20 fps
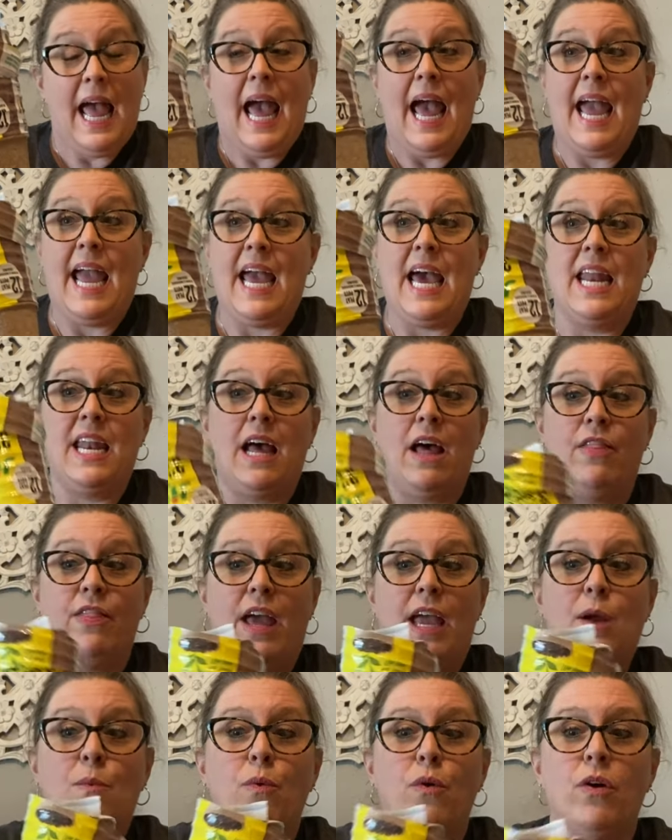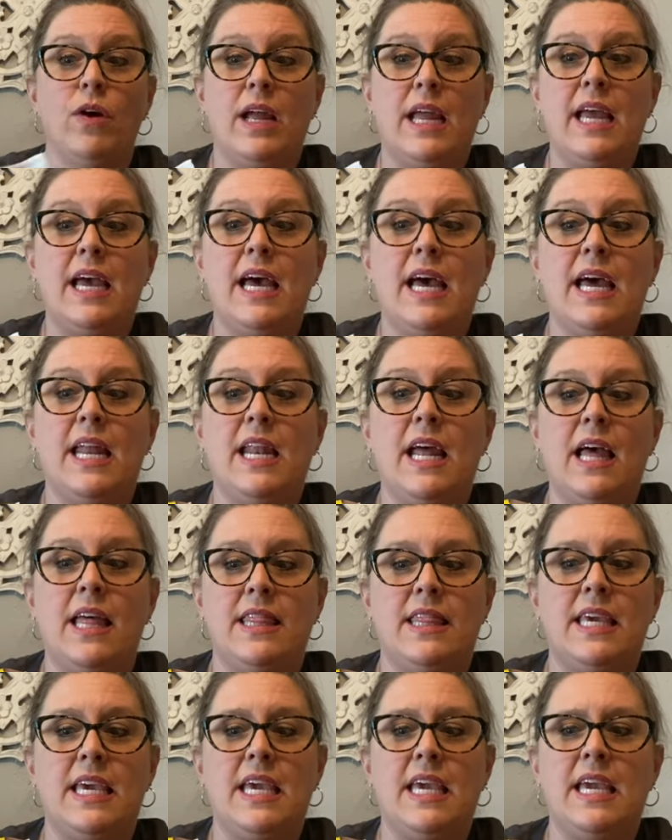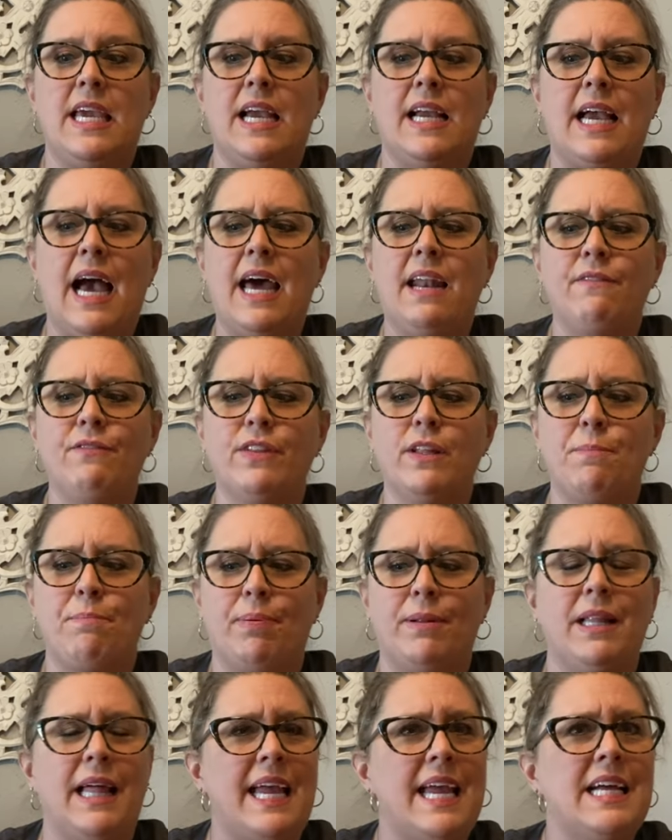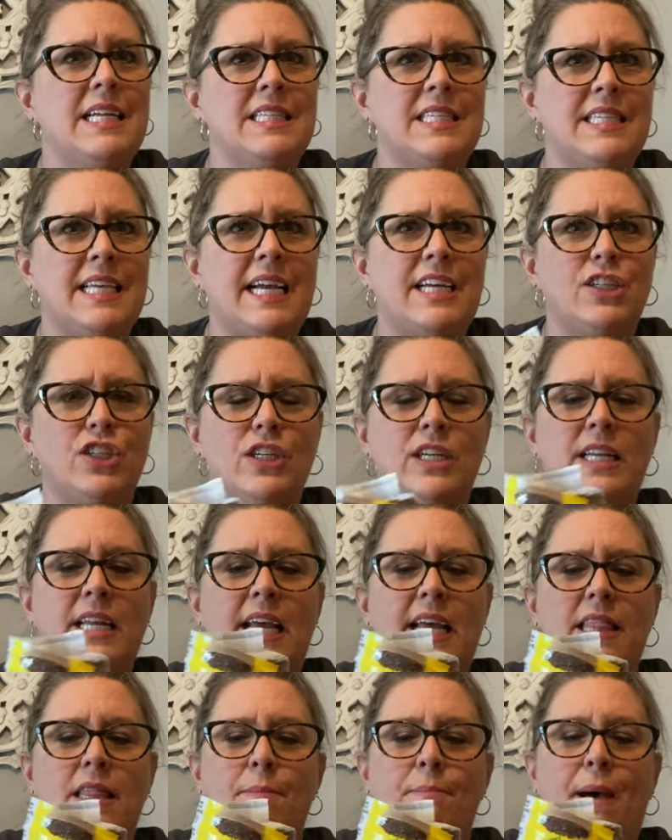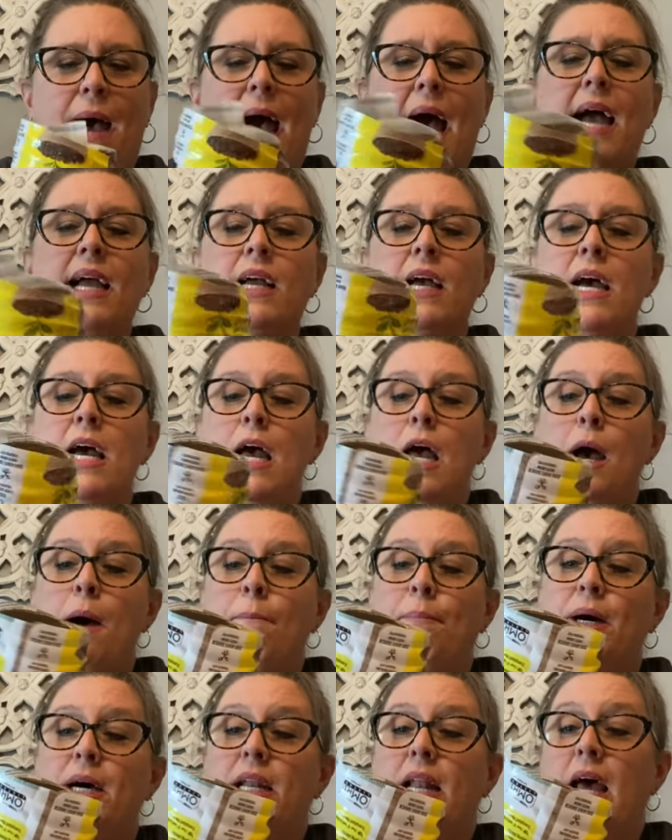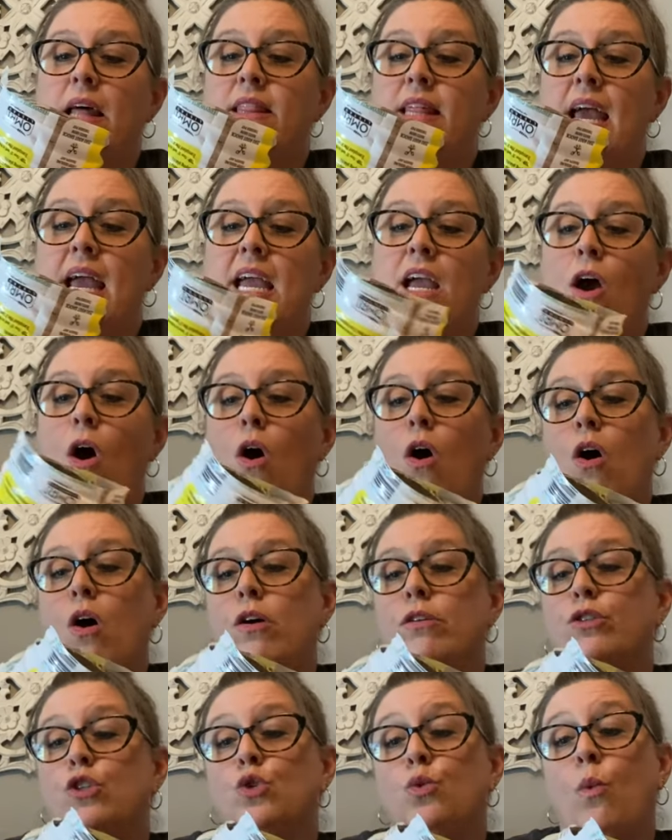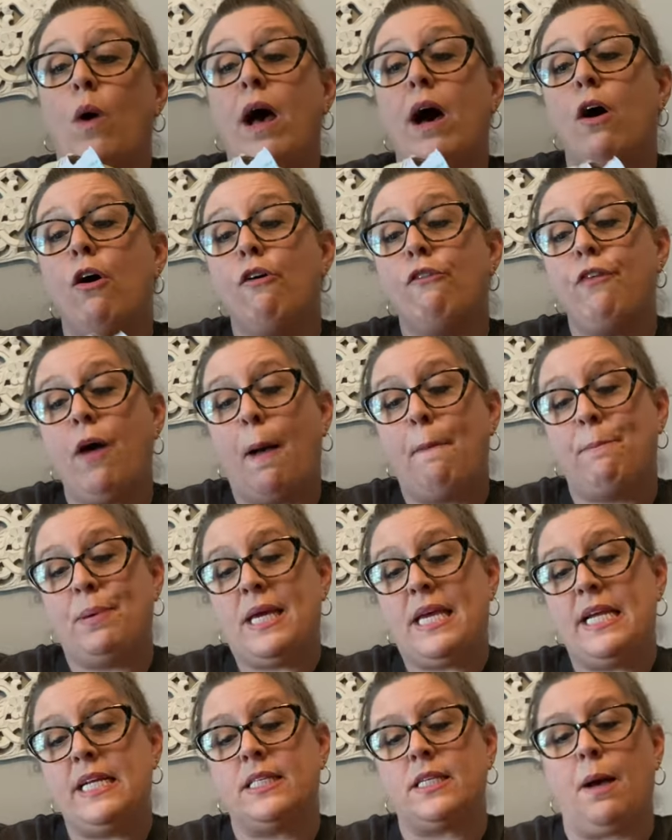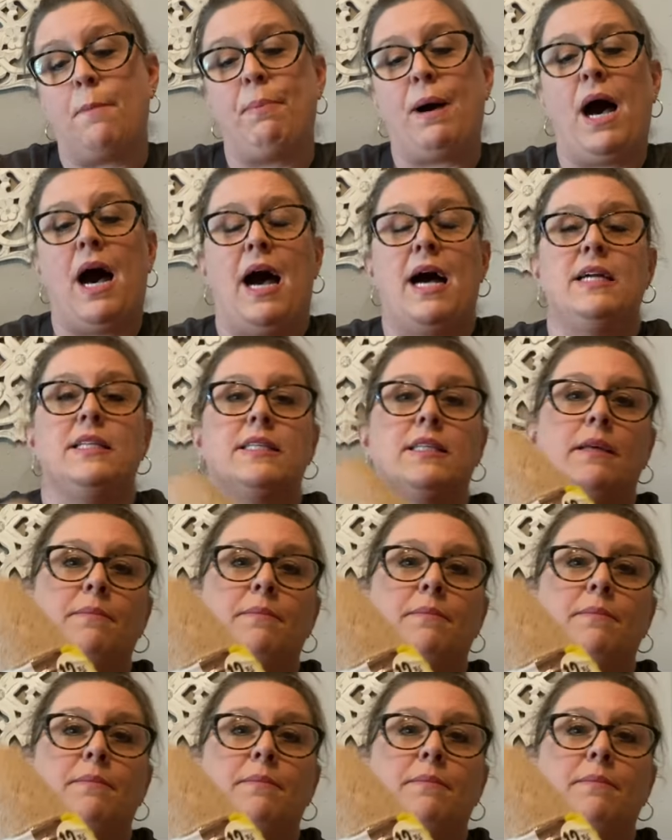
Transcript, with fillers: And they were in the kind of the plant section in the back, but they are 12 peat pots.